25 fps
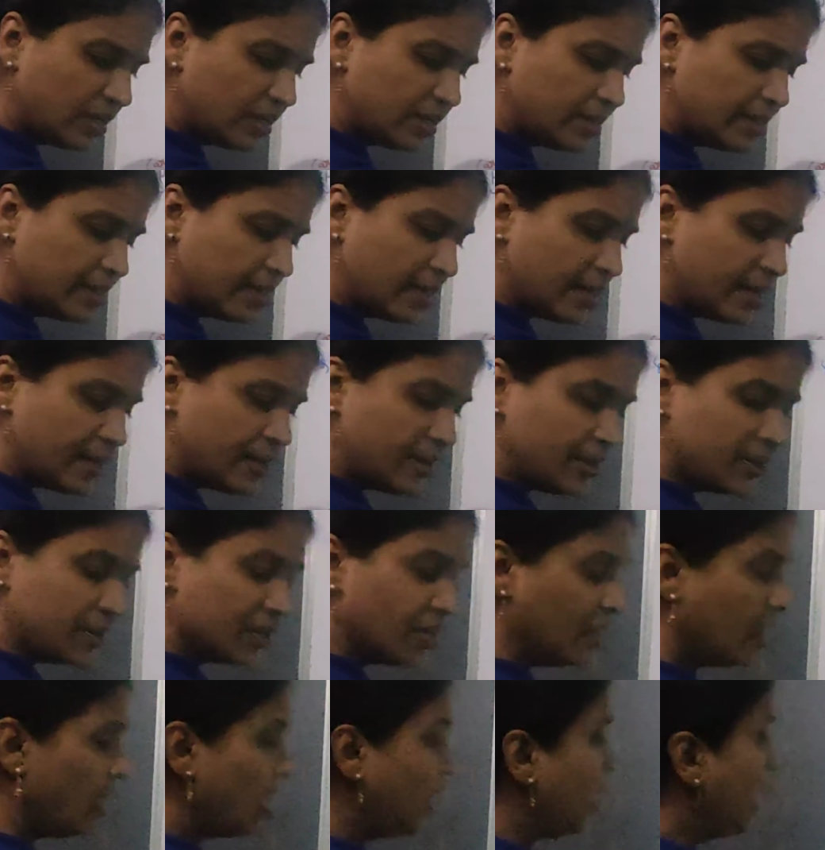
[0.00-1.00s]
Then
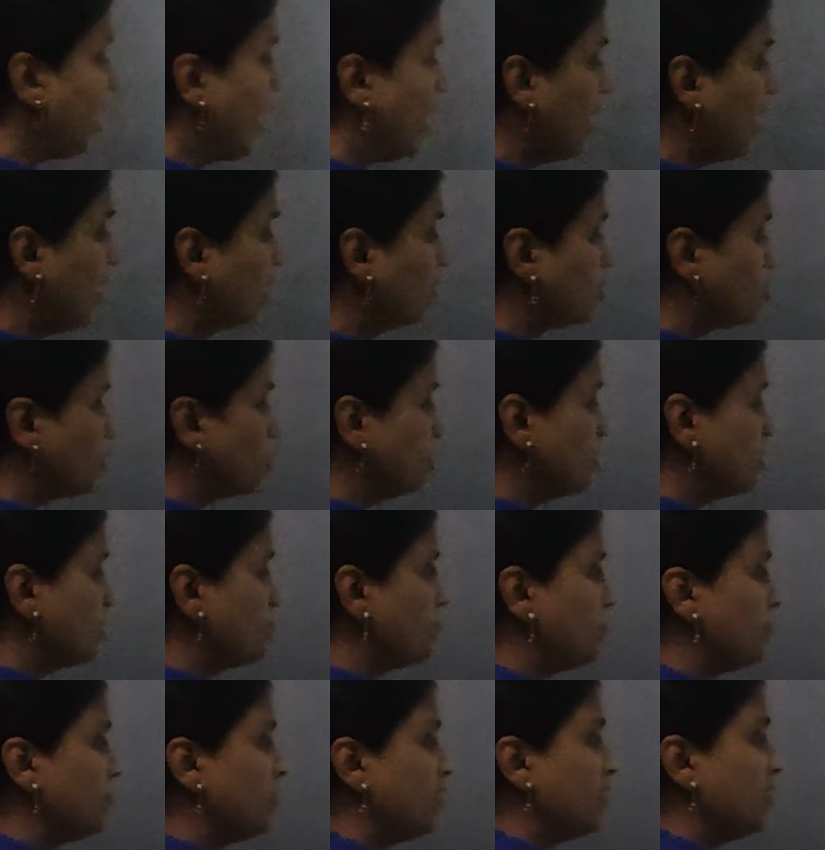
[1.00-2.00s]
so this
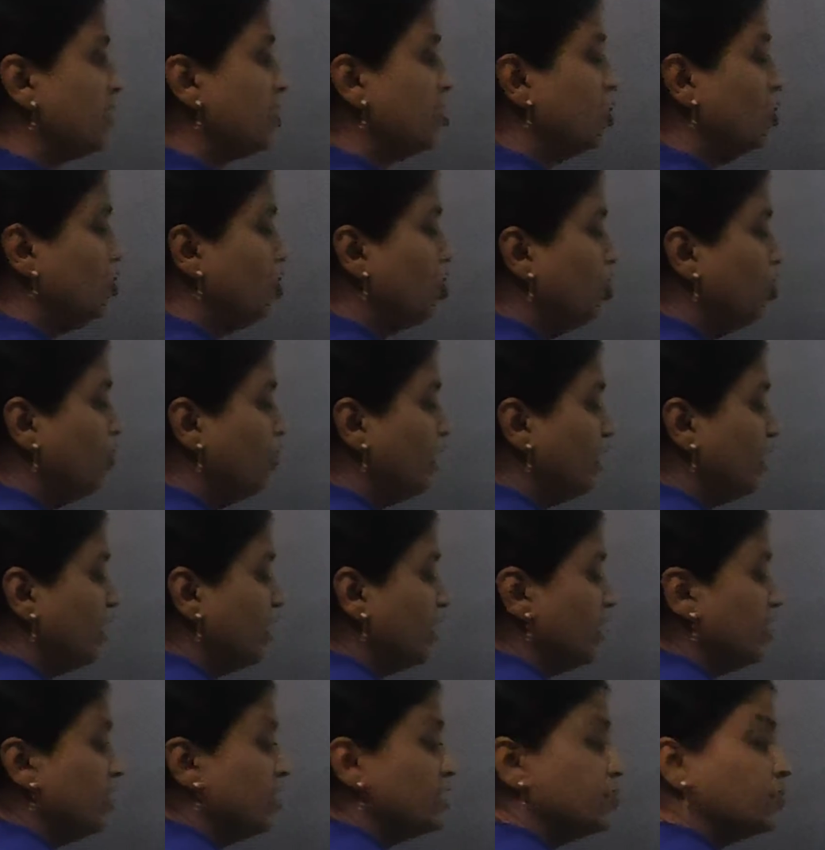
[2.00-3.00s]
particular ovary
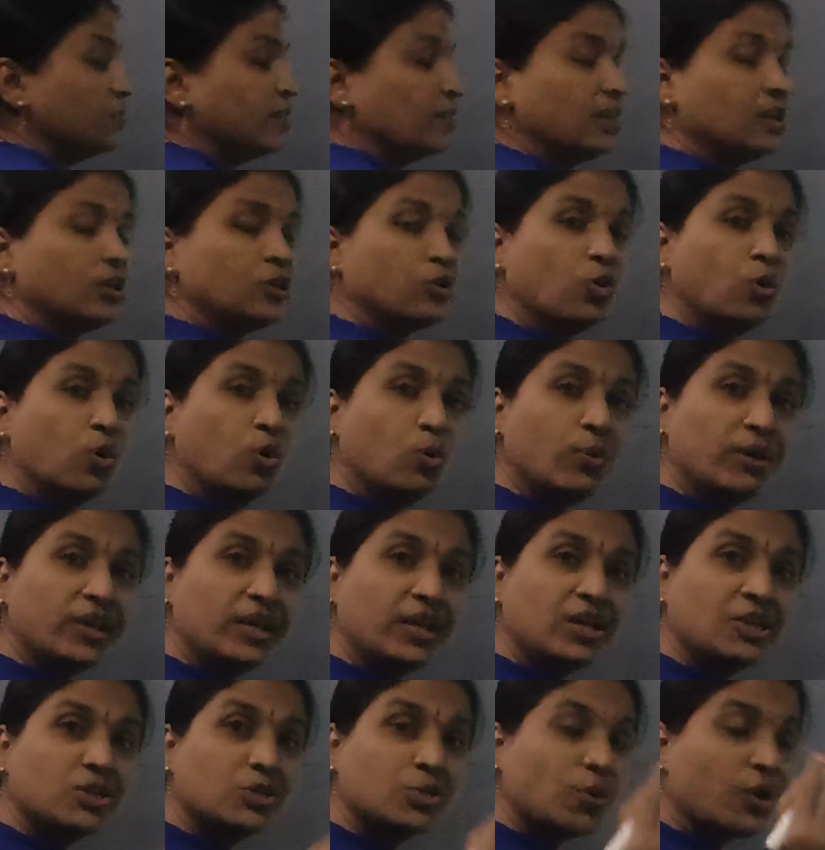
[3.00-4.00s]

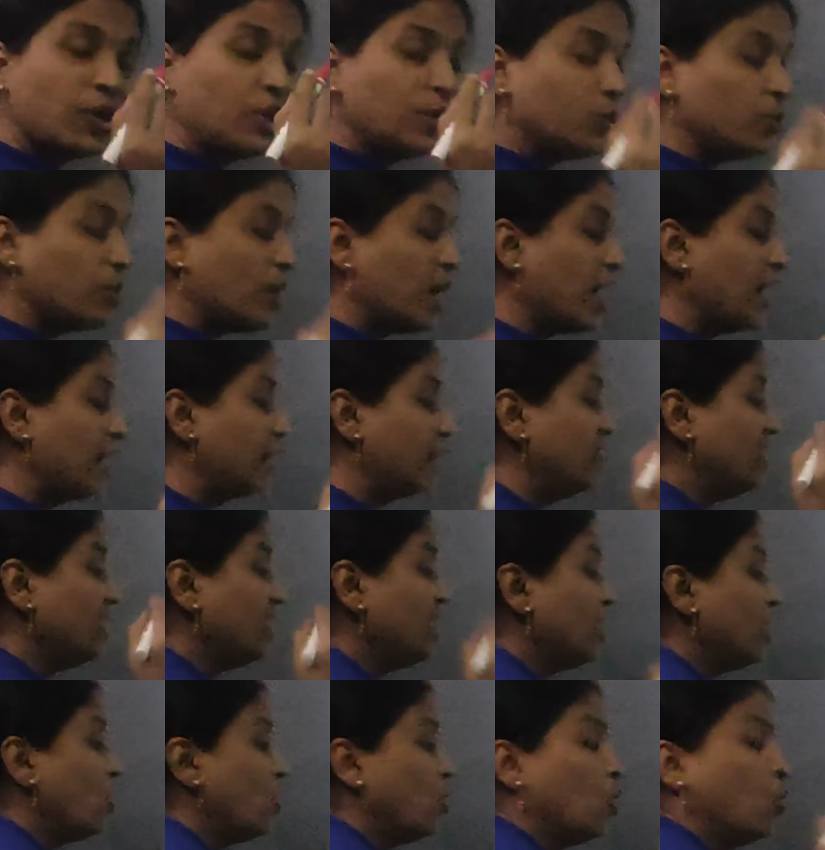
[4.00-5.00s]
is going to have a
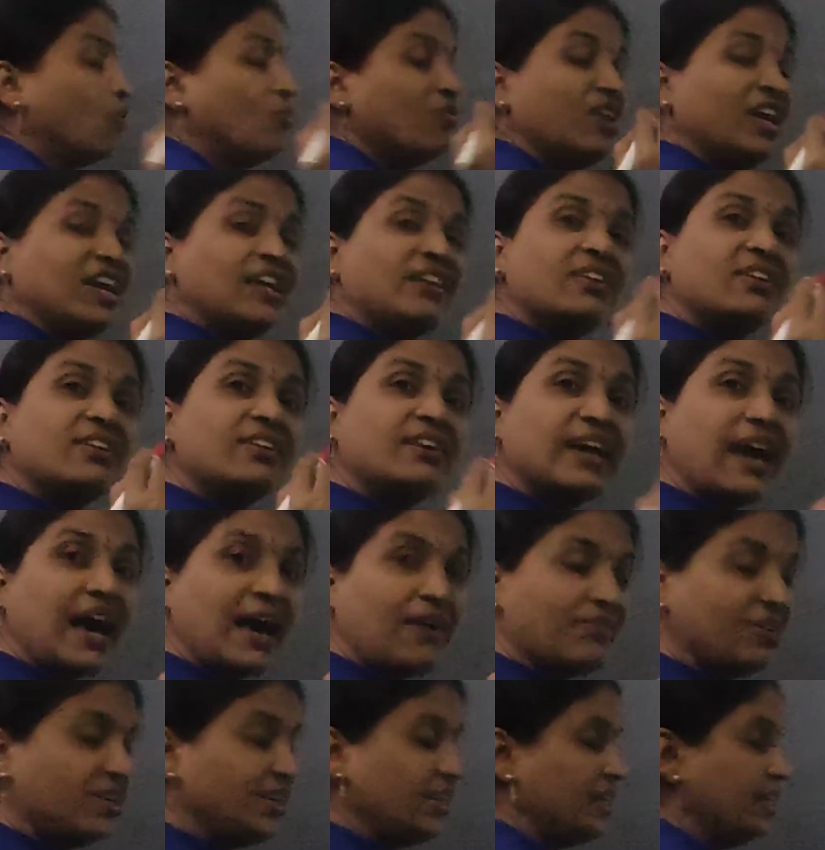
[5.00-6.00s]
ovarian
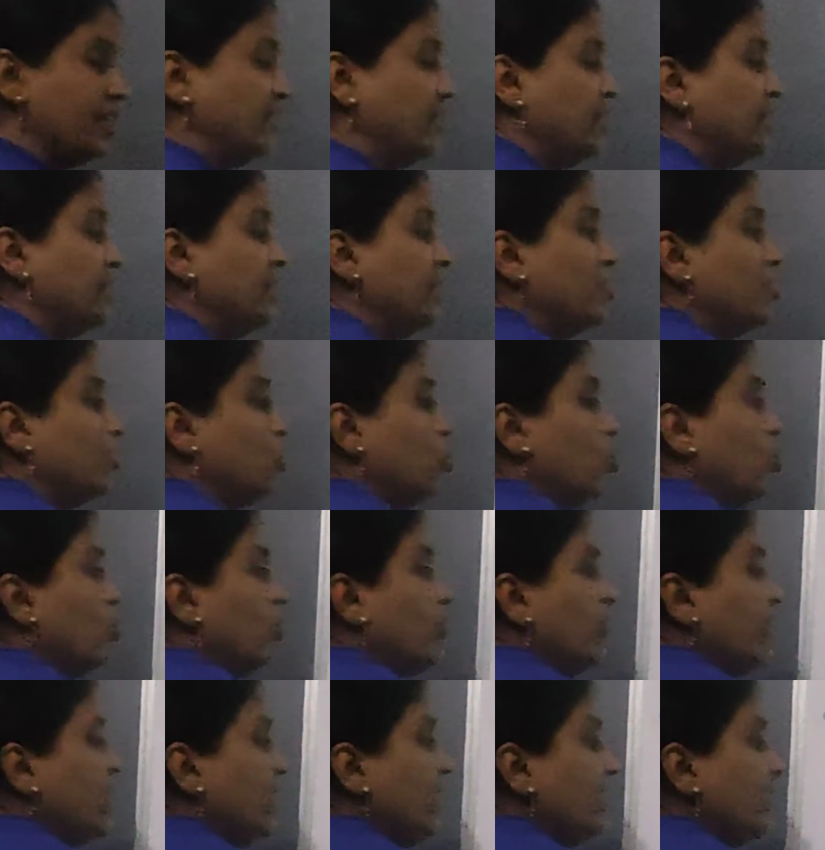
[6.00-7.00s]
cavity. That
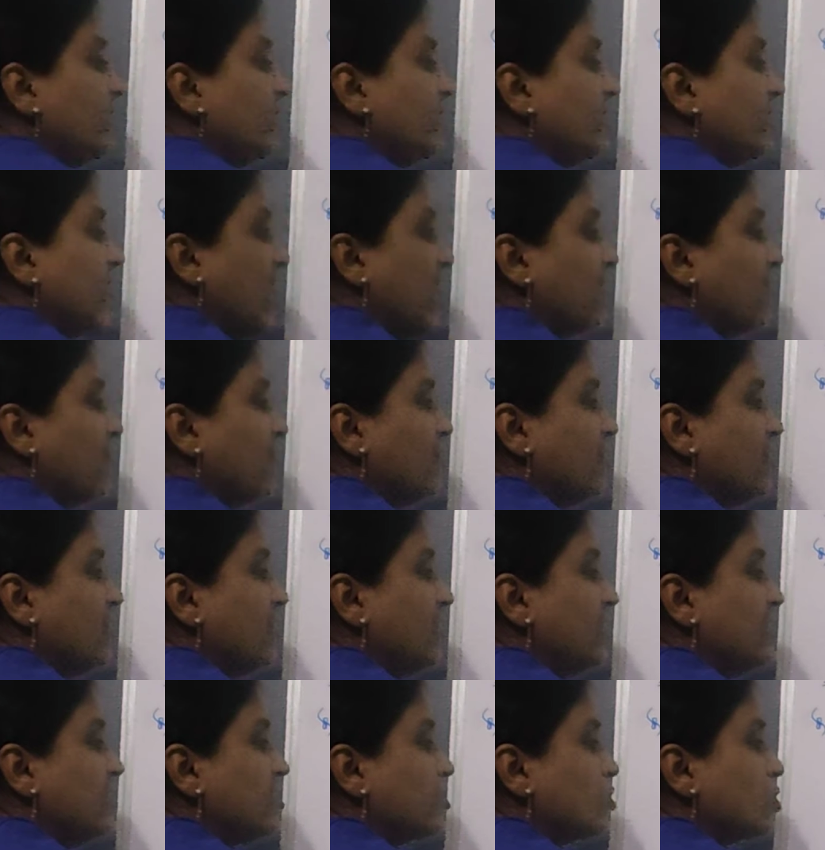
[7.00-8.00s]
ovarian
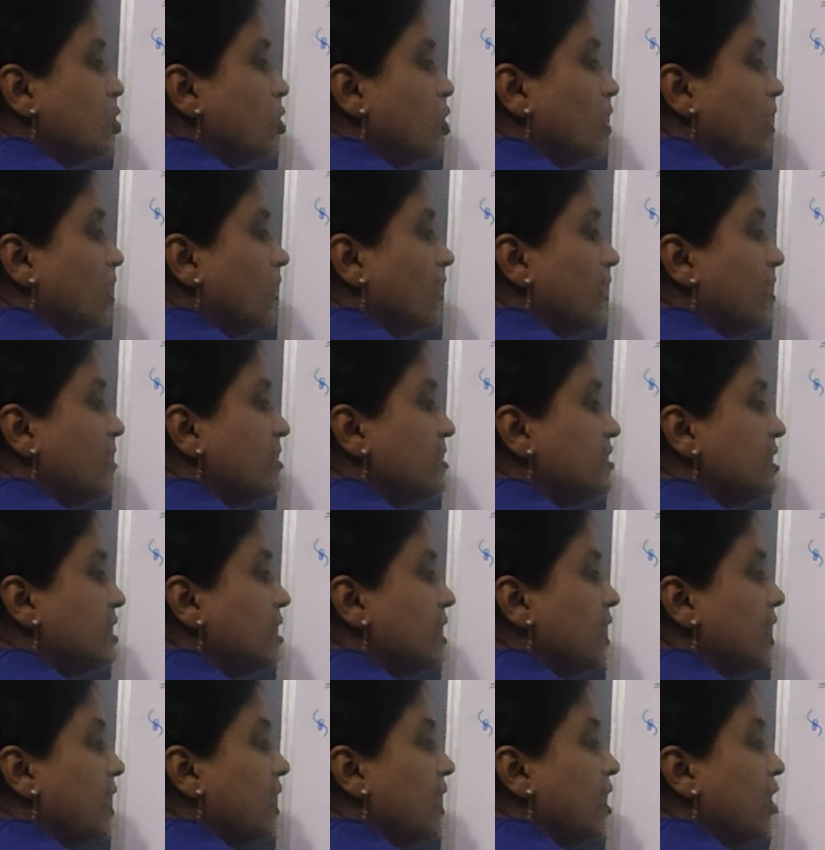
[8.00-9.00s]
cavity is called as
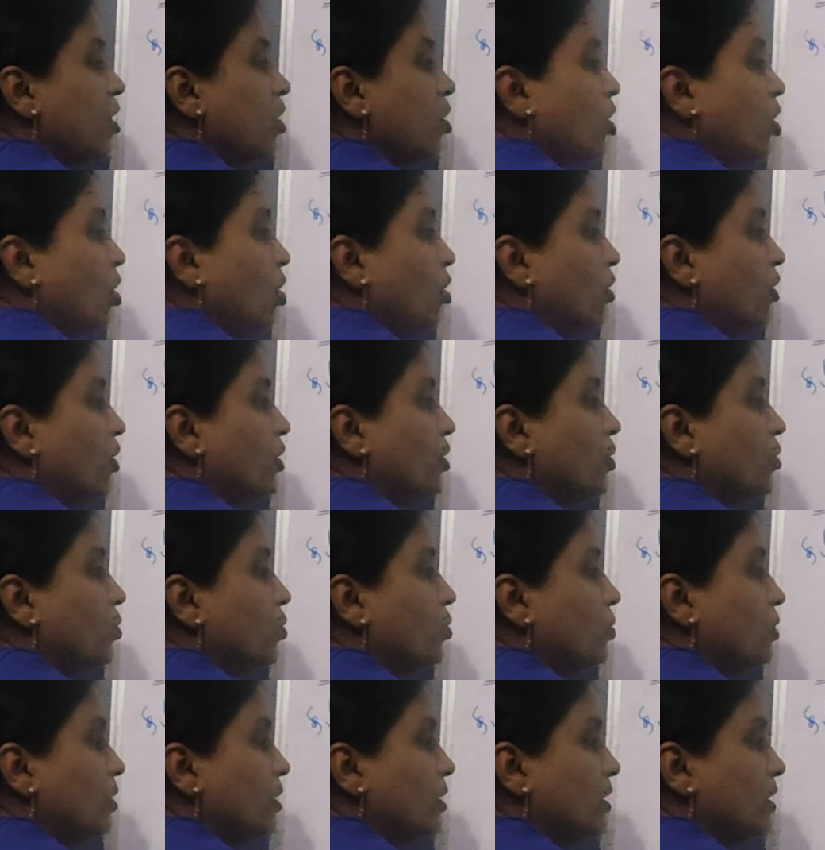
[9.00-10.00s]

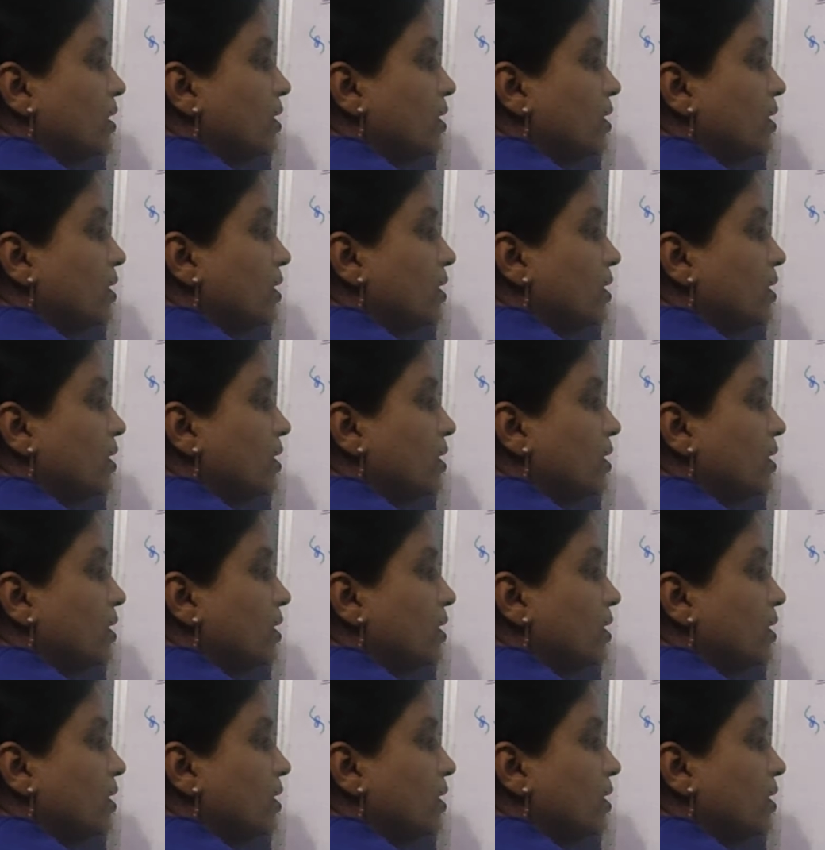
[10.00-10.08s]
locule.